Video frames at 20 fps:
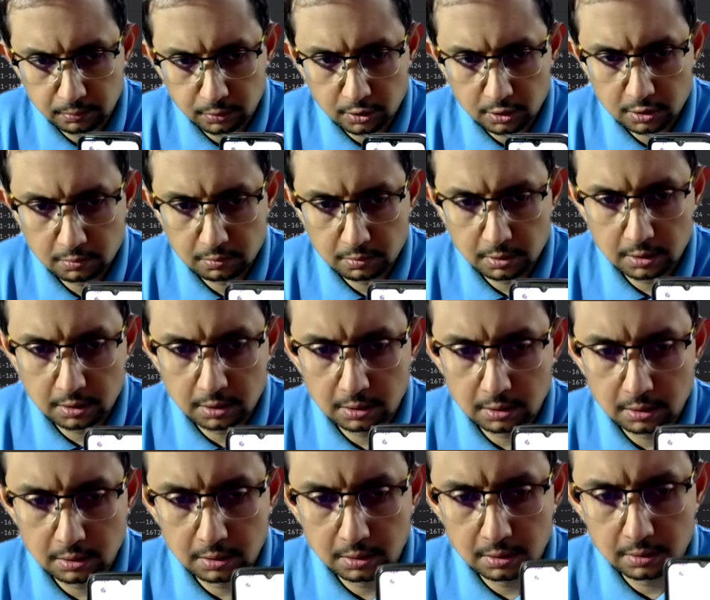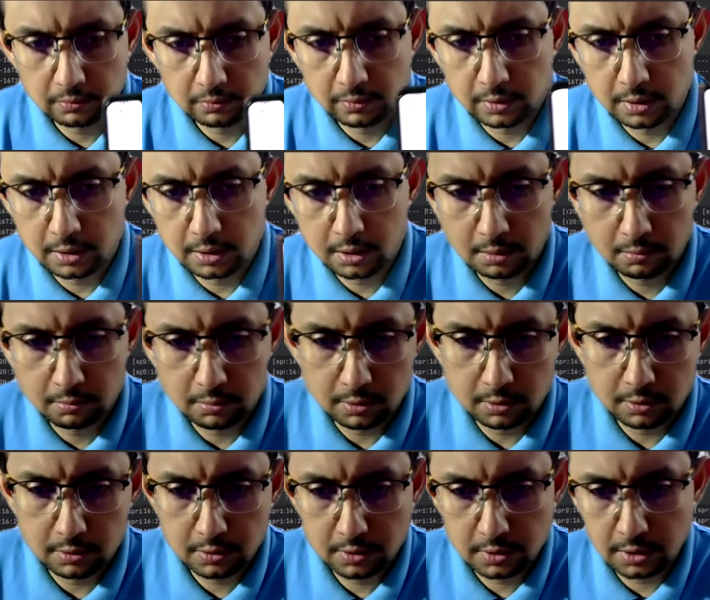Possibly we are
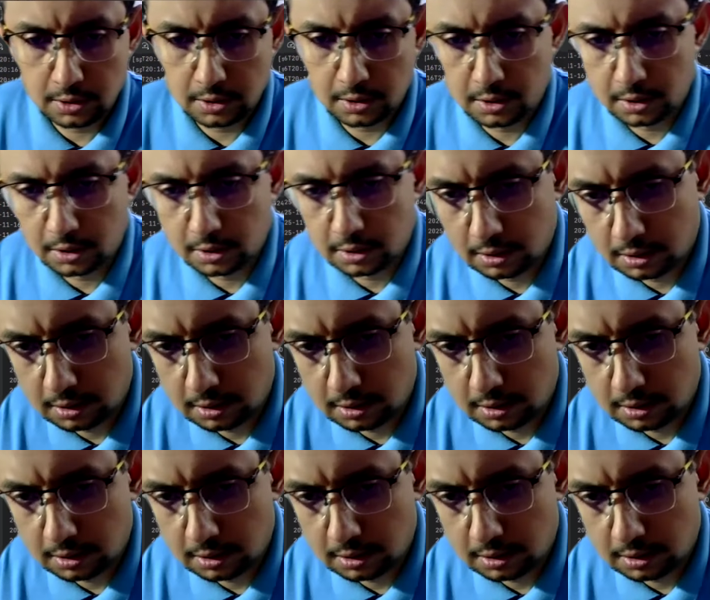able to see it.